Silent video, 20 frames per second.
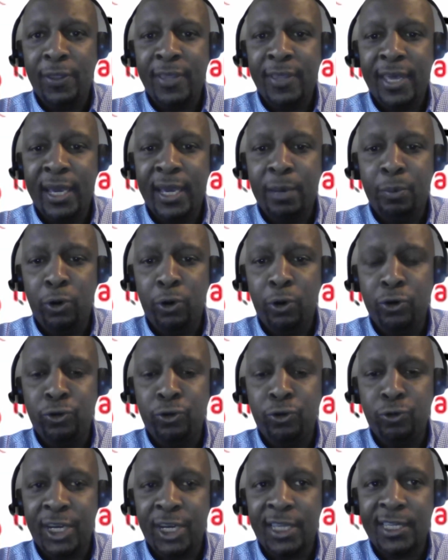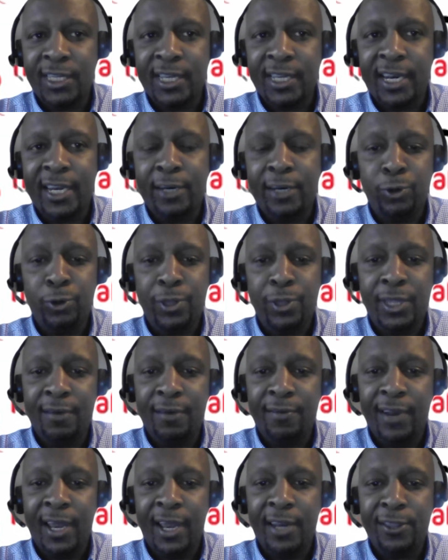How are they able to
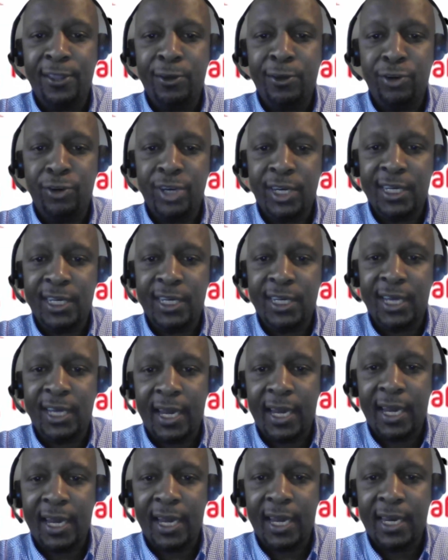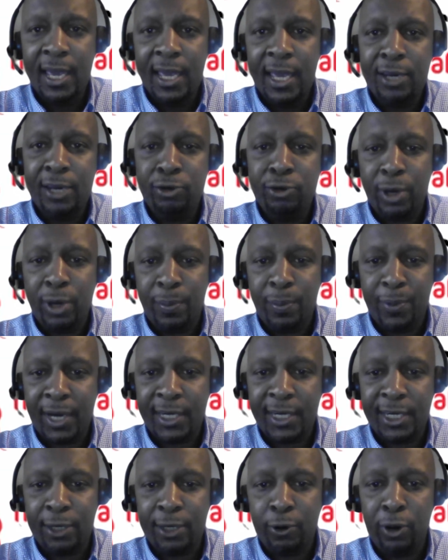translate what they've learned
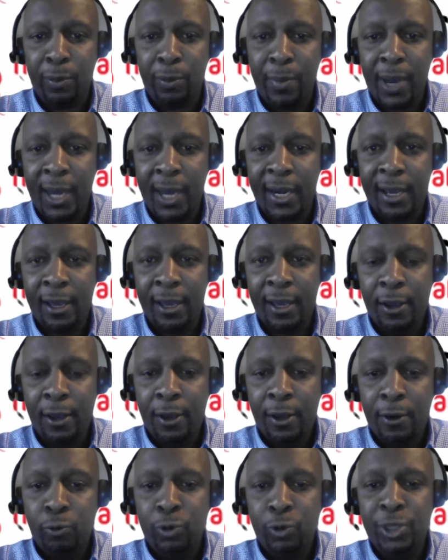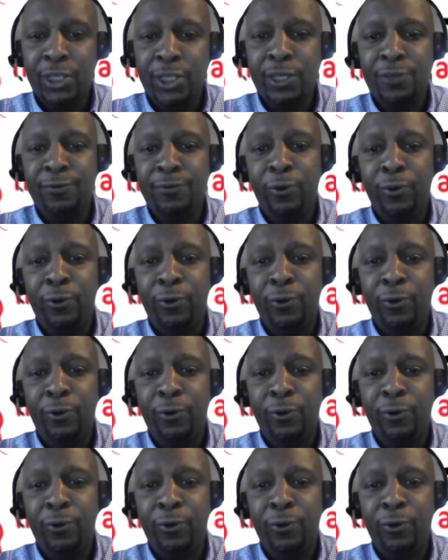theoretically into a practical manner,